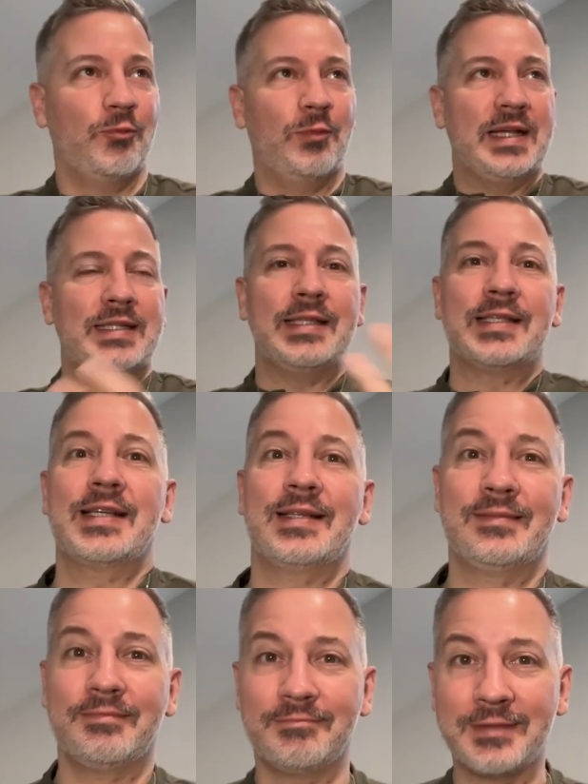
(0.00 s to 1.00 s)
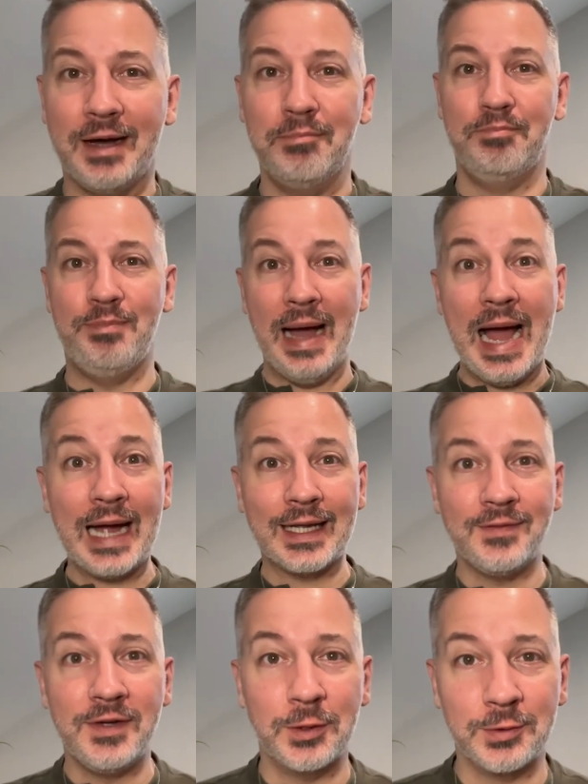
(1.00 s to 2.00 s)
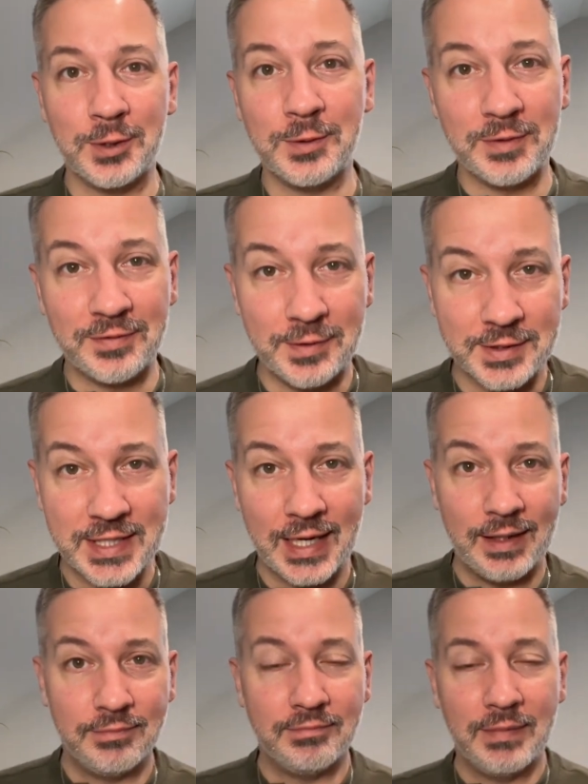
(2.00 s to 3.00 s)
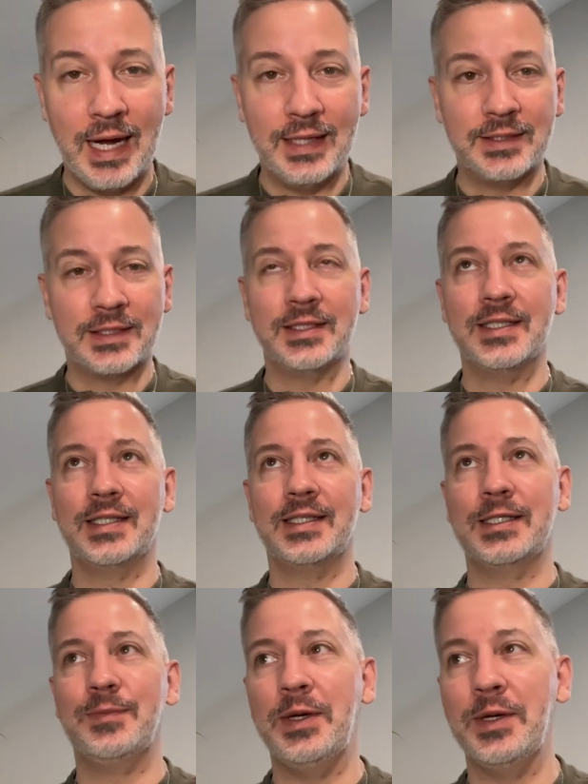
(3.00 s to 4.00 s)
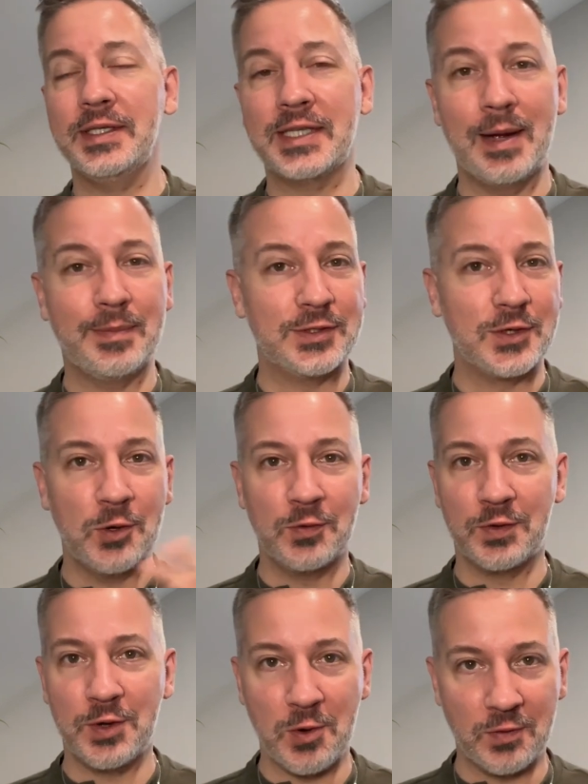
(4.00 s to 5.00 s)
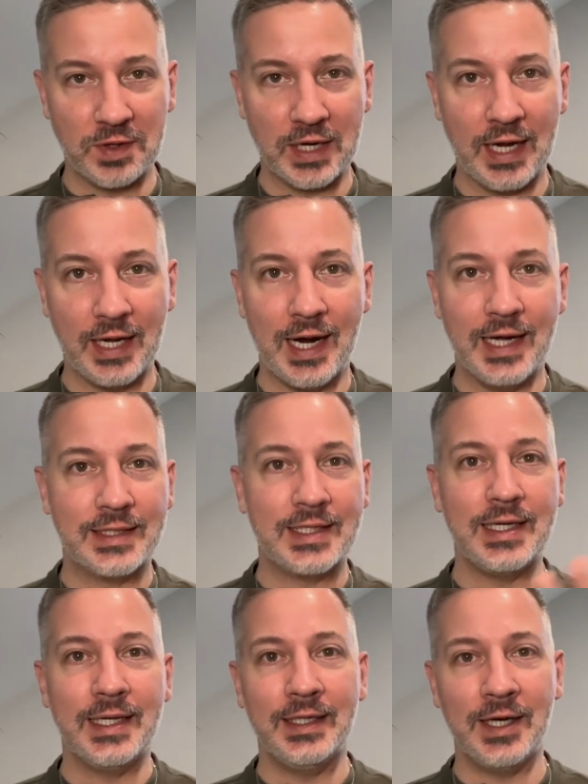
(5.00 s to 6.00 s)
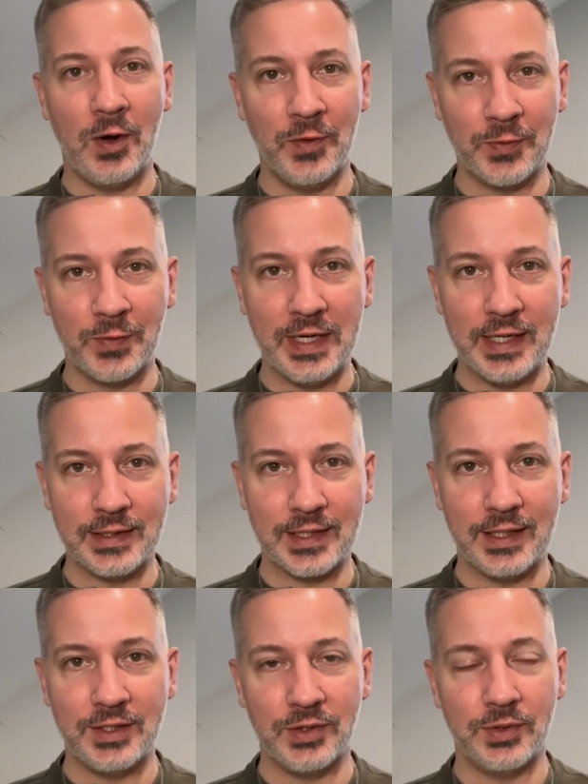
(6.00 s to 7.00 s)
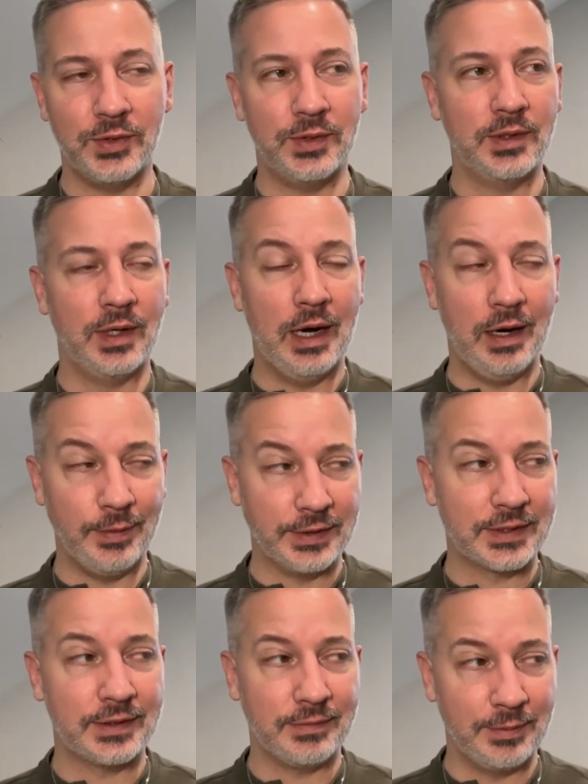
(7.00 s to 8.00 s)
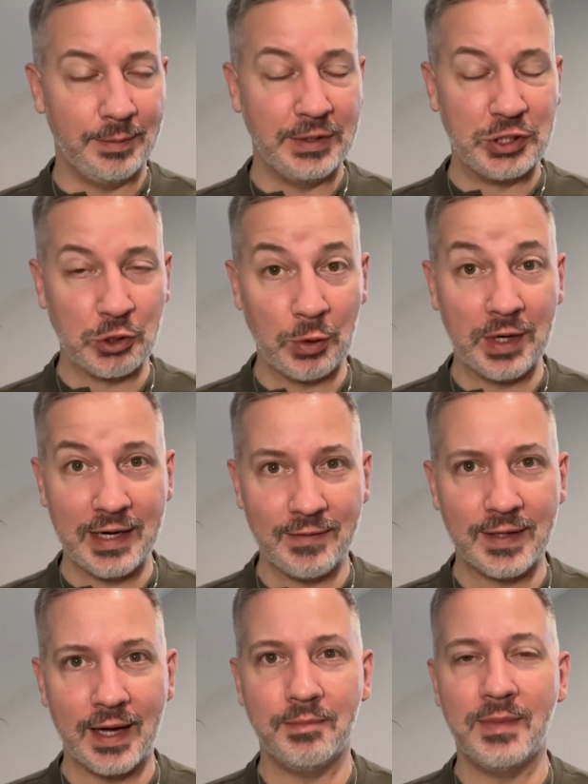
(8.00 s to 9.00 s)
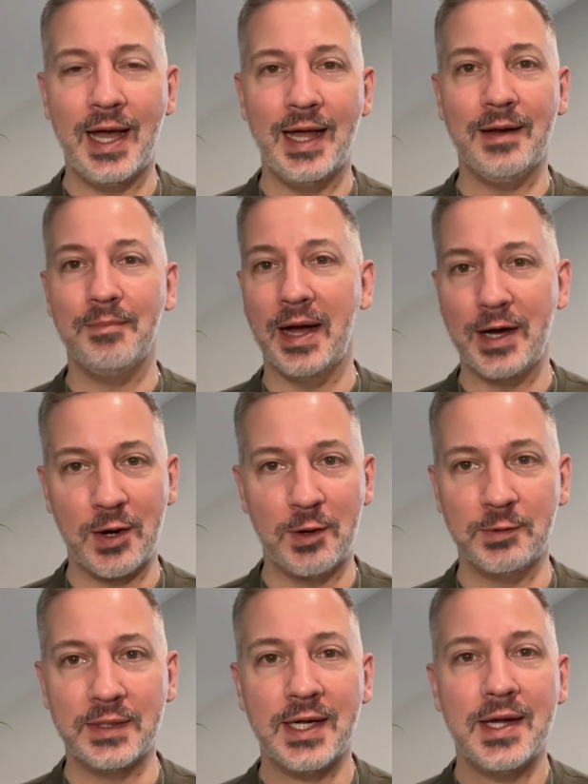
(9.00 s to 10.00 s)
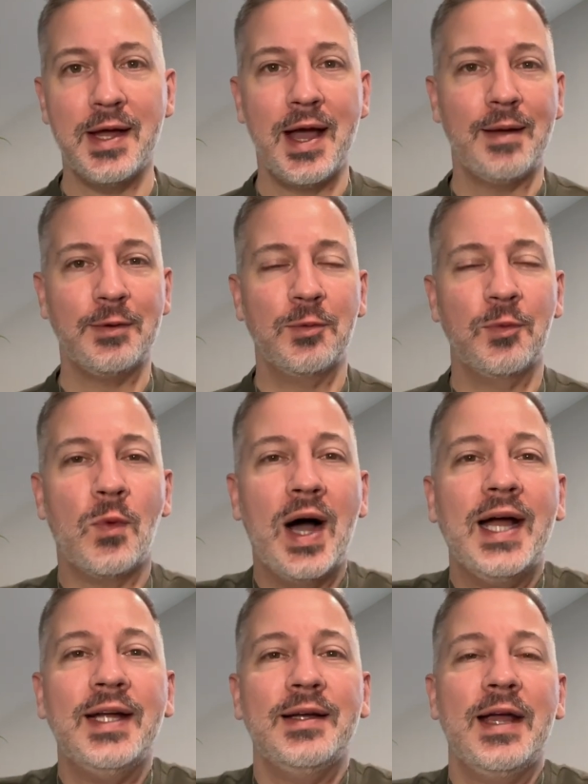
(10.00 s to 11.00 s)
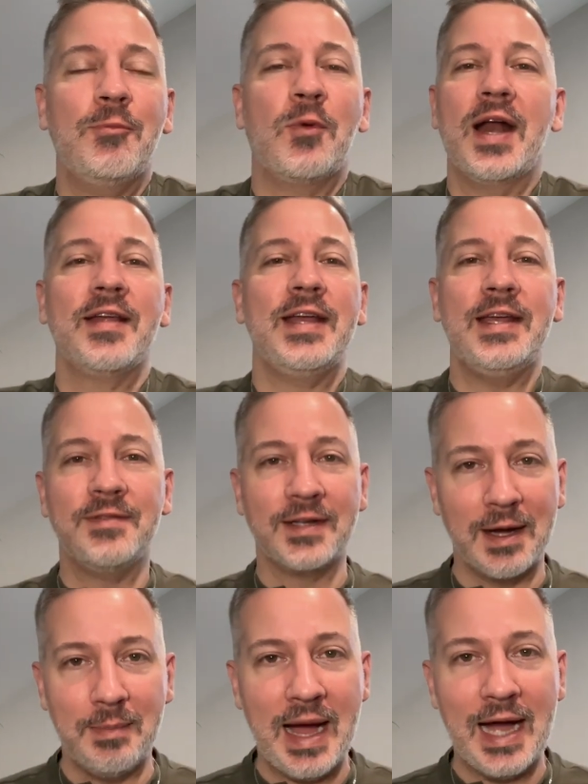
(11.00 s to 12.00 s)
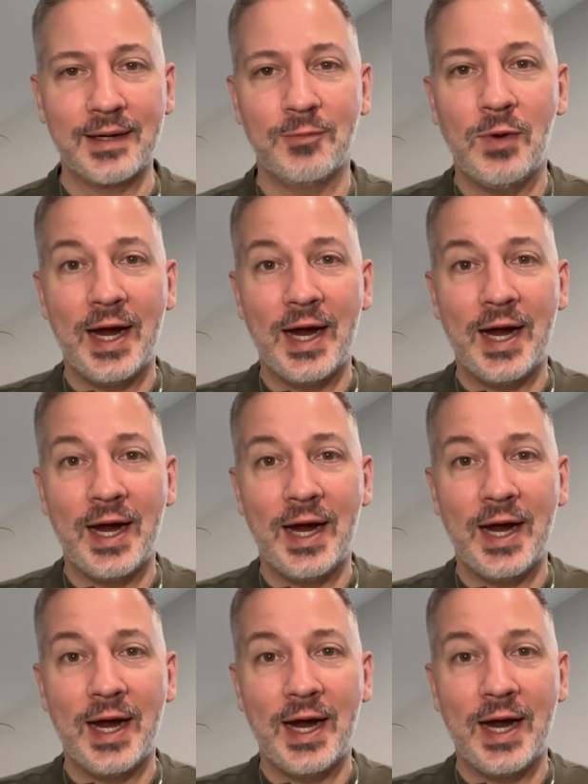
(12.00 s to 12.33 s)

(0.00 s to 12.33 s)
Lessons come back if you don't learn the first time. This experience happens over and over again. I see it in all the readings I do, almost the majority of them, and in my own. Why do they even come back?